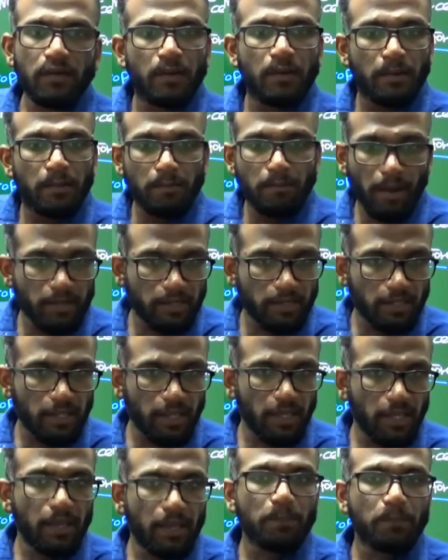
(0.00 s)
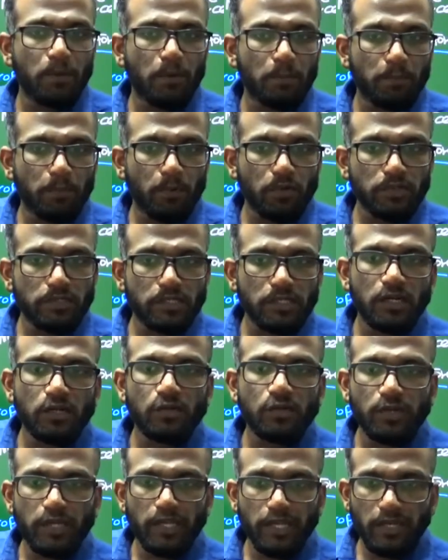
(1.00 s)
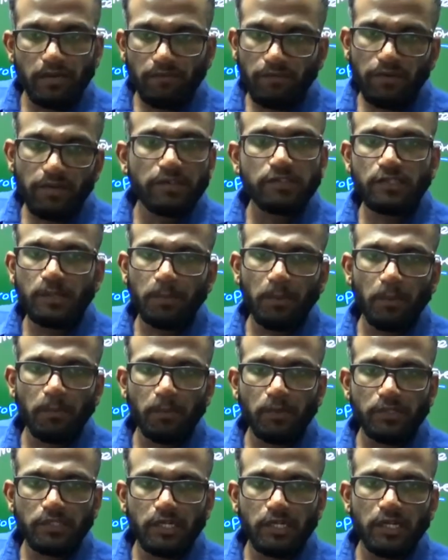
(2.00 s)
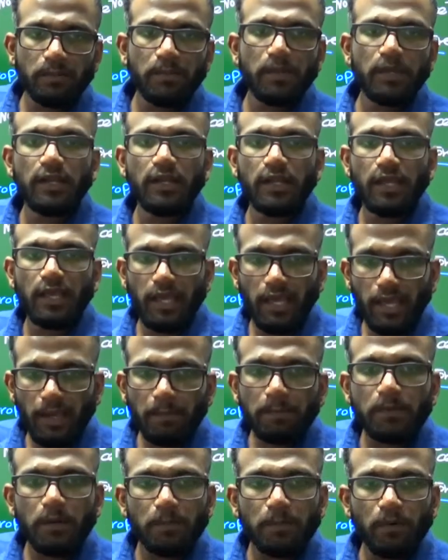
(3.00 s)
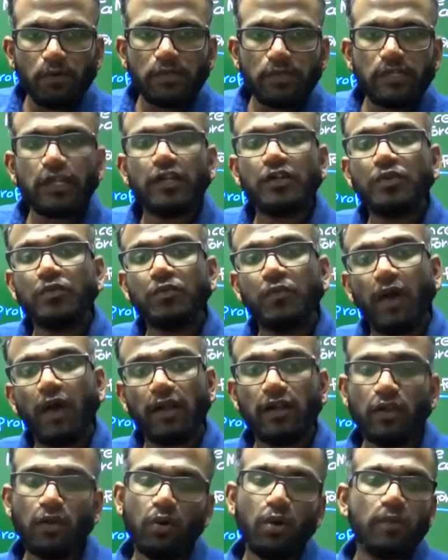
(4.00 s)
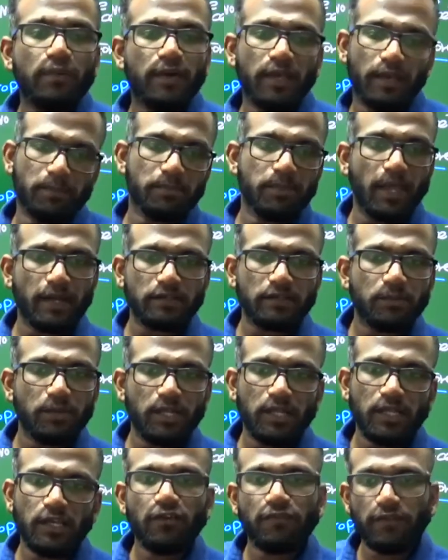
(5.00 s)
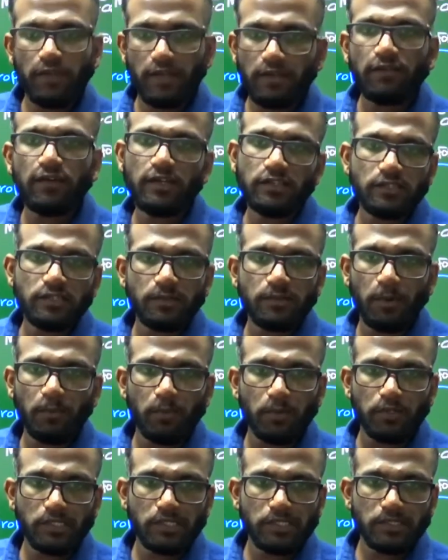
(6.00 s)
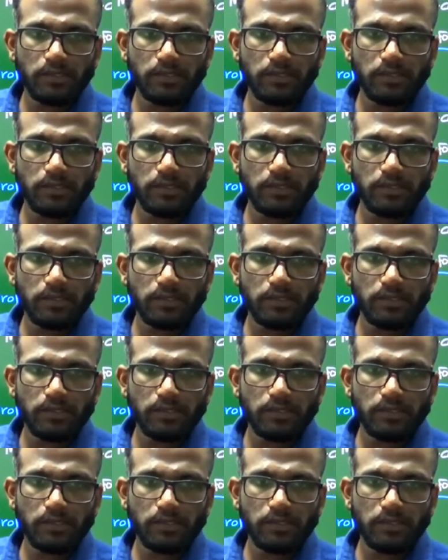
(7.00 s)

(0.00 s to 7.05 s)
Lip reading: But A proportional to inversely proportional means A proportional to 1 over F. That's the meaning of inversely proportional.